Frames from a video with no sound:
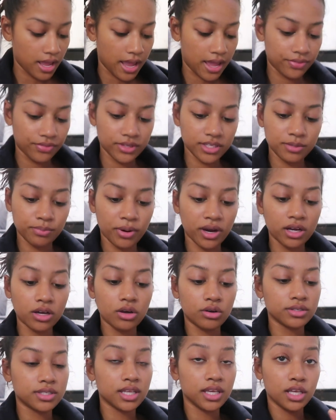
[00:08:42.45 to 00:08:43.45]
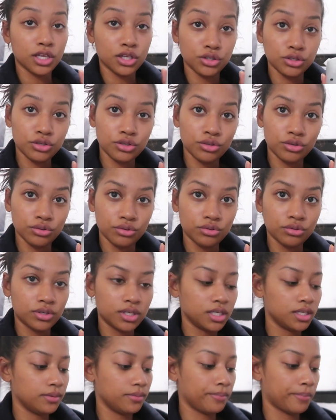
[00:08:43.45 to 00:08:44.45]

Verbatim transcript: and this part goes into